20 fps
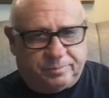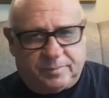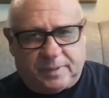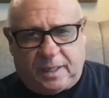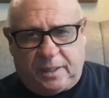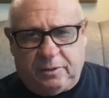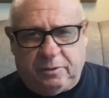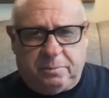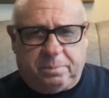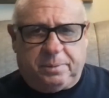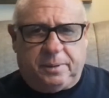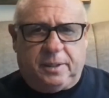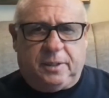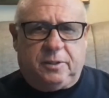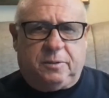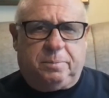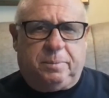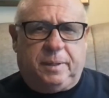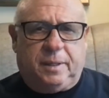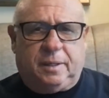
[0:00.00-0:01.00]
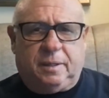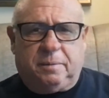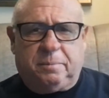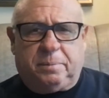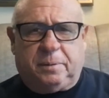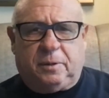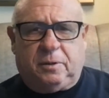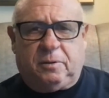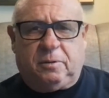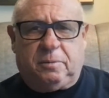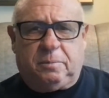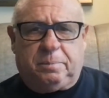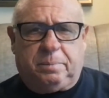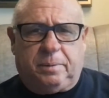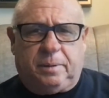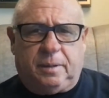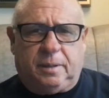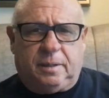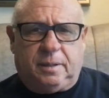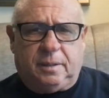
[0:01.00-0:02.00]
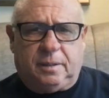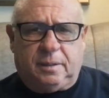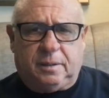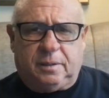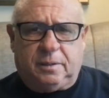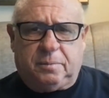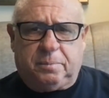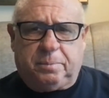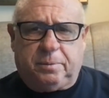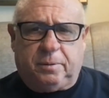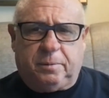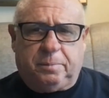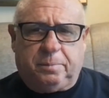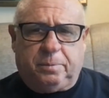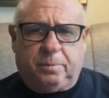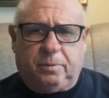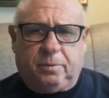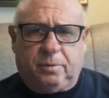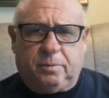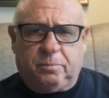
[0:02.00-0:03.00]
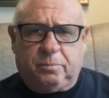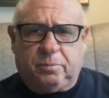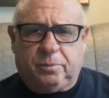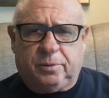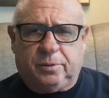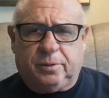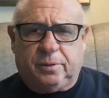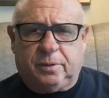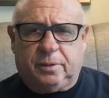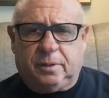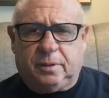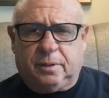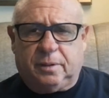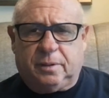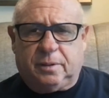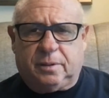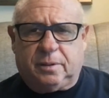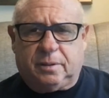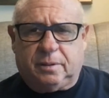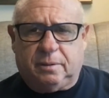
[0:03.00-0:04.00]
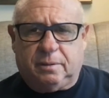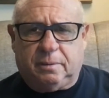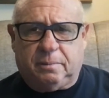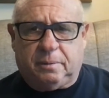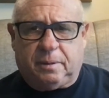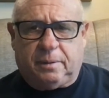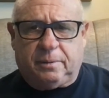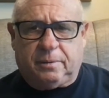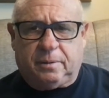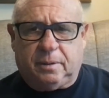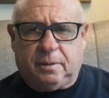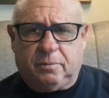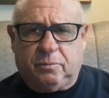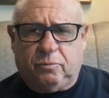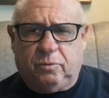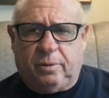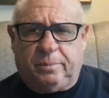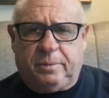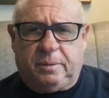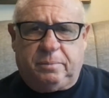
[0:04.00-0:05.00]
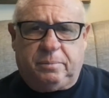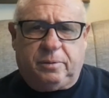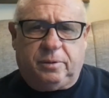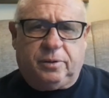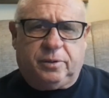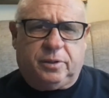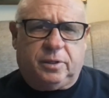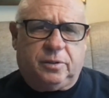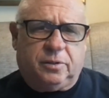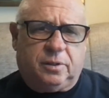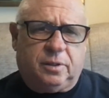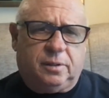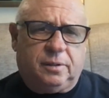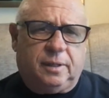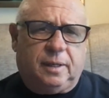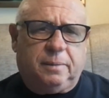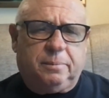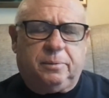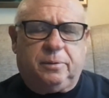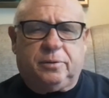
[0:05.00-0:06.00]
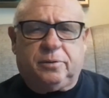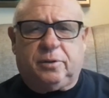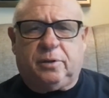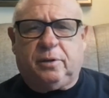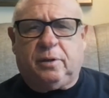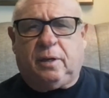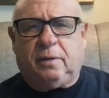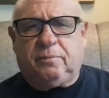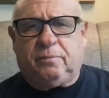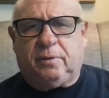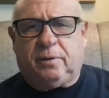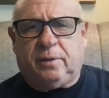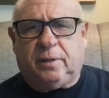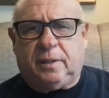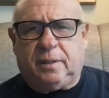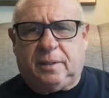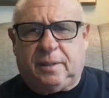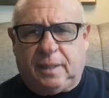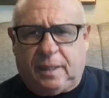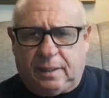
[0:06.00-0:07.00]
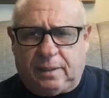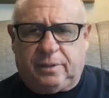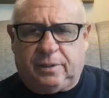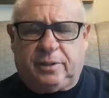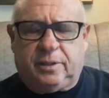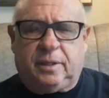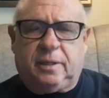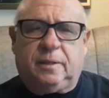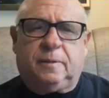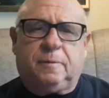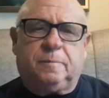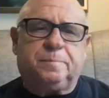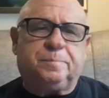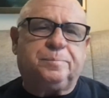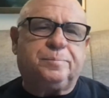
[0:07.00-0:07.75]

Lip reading: you please speak on Prabhupada's purport words, about women merchants and laborers are not very intelligent?